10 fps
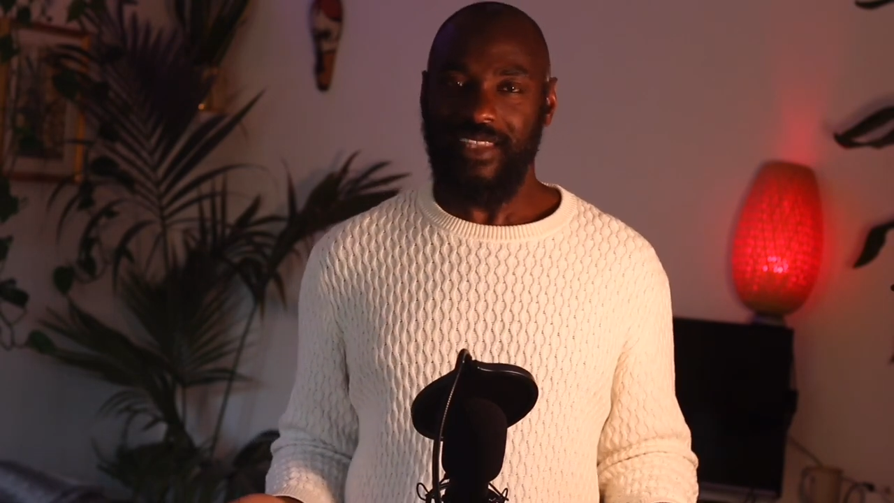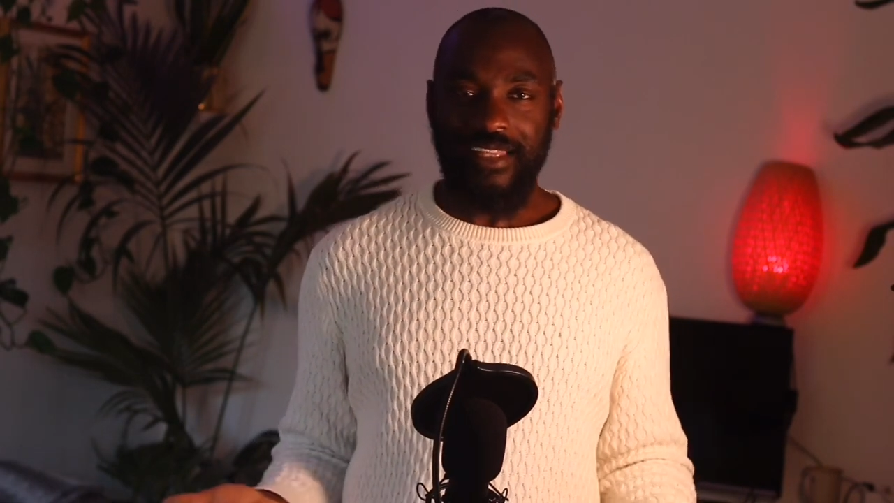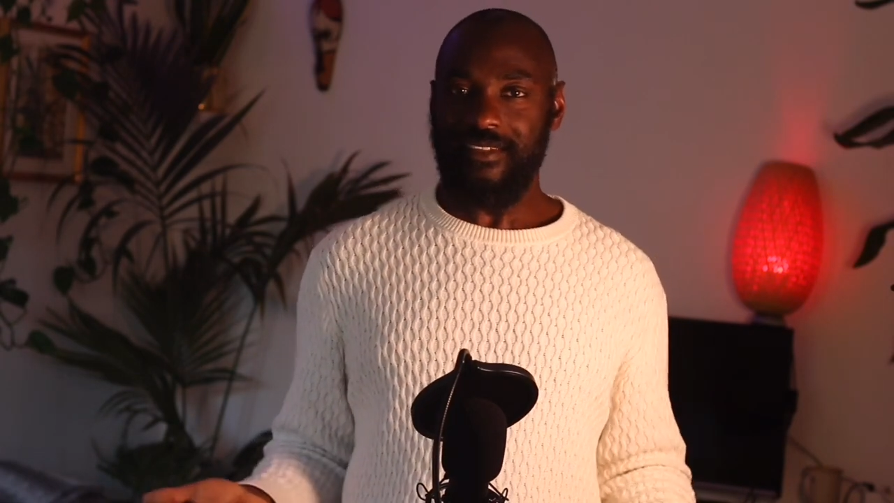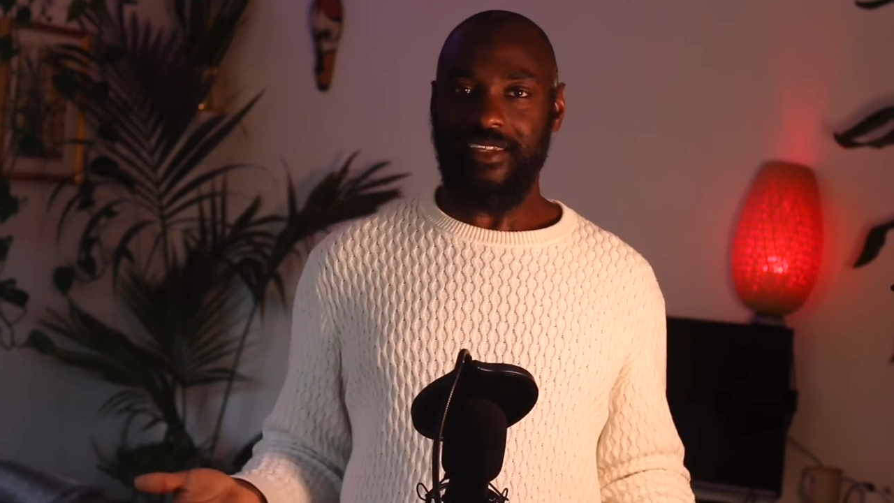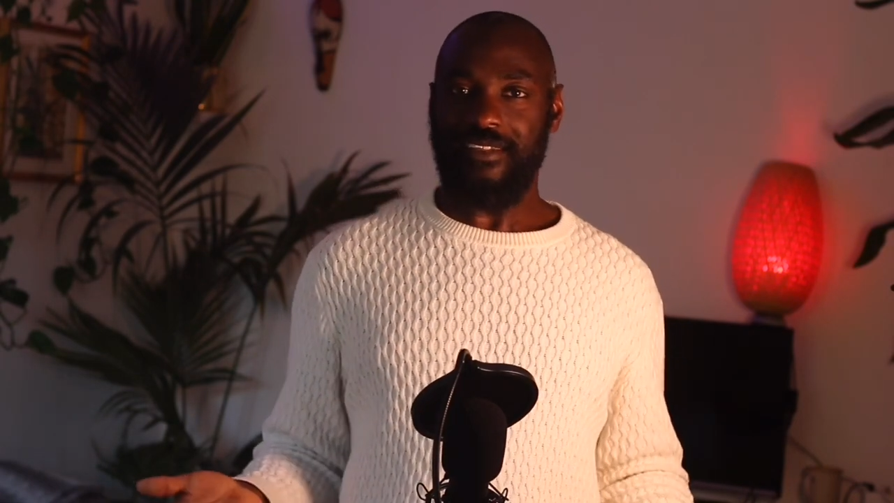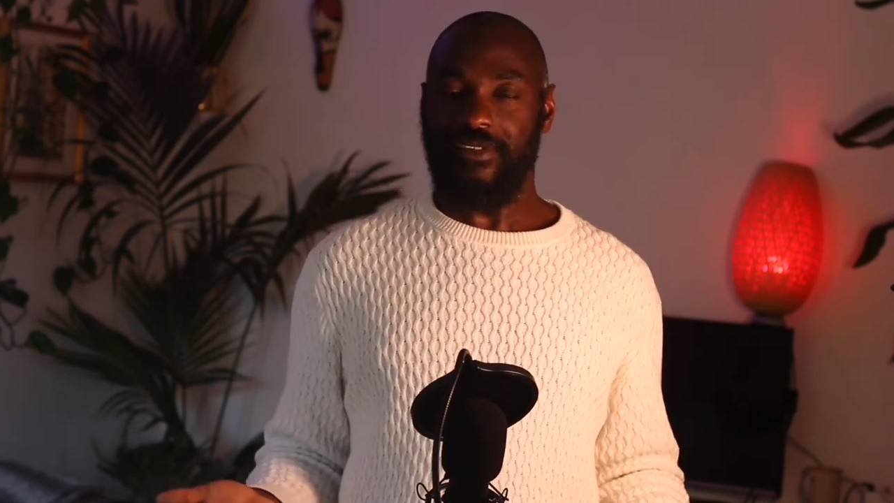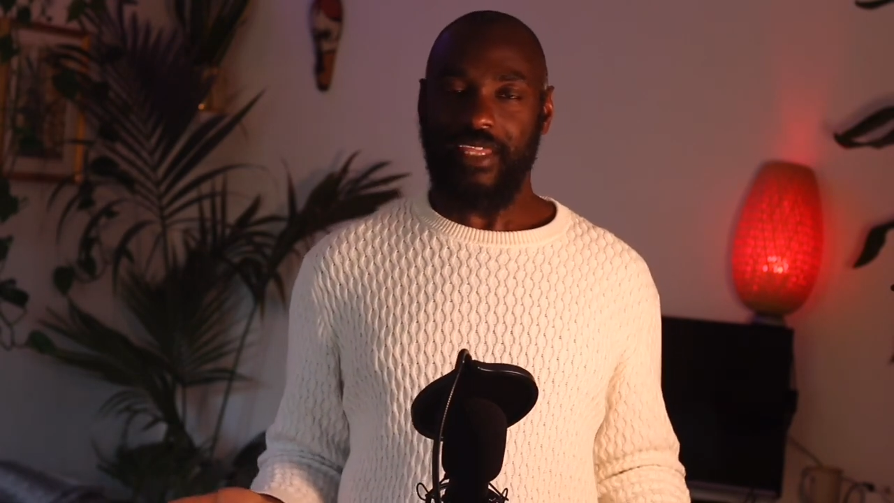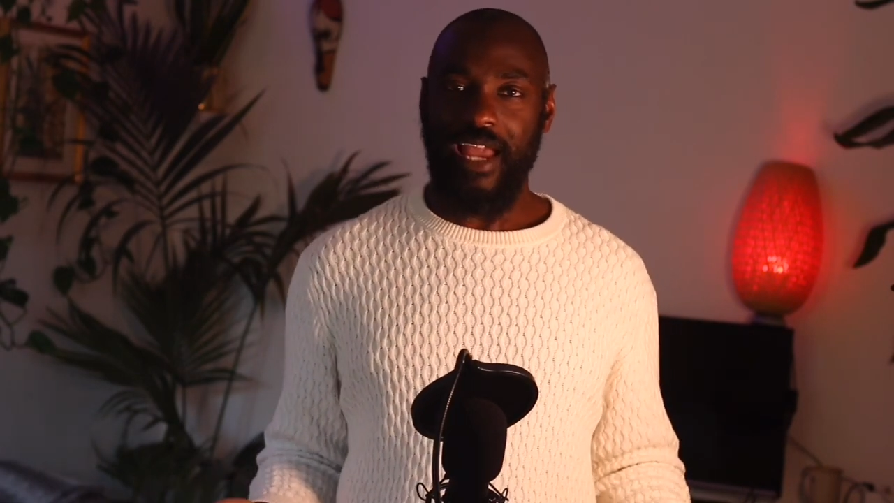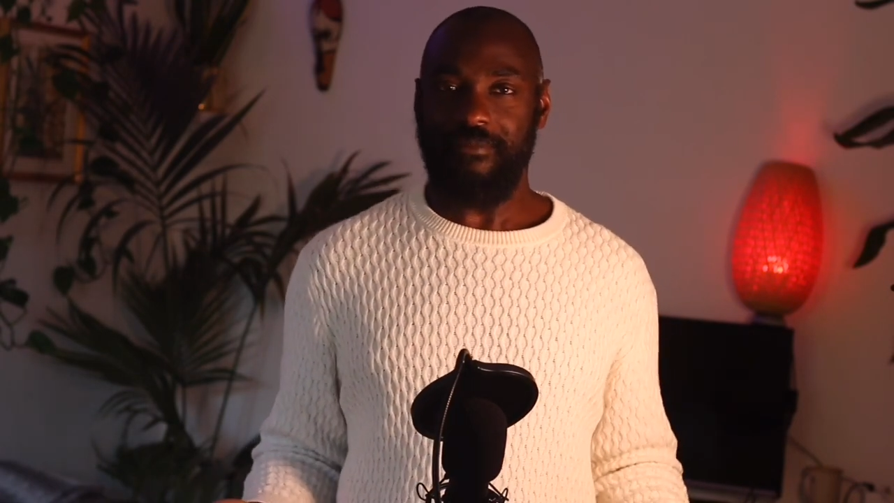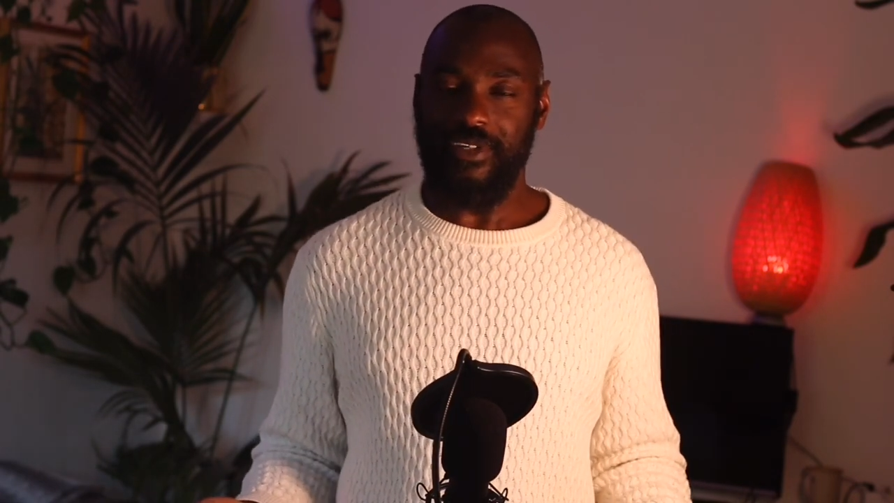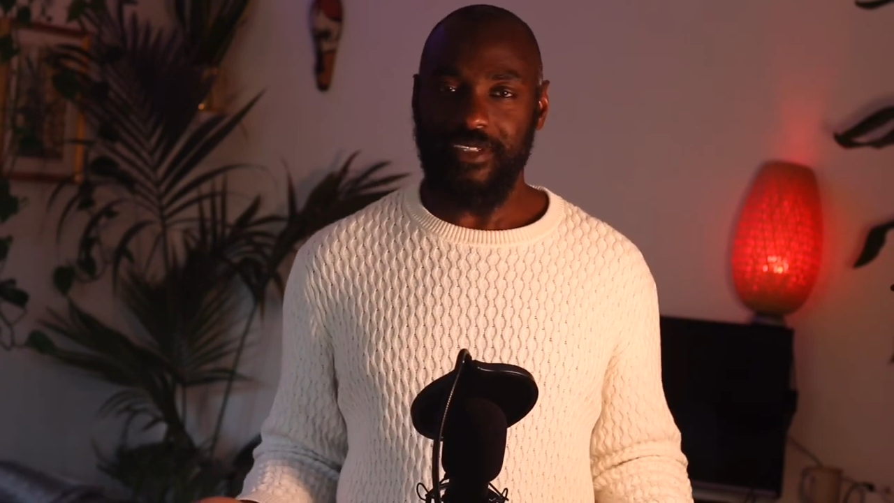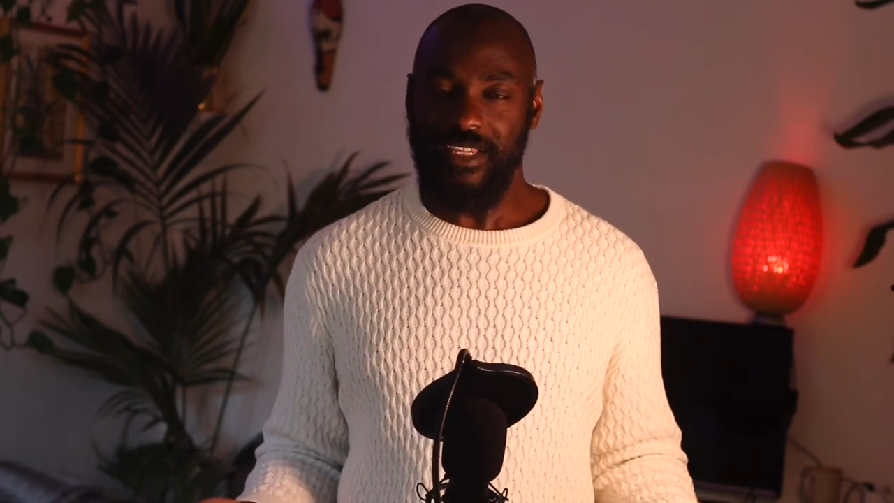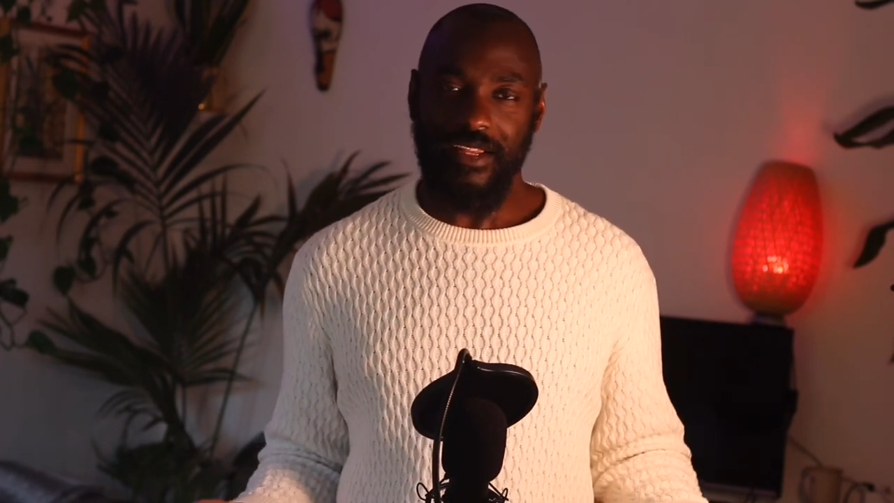Lenses for cameras.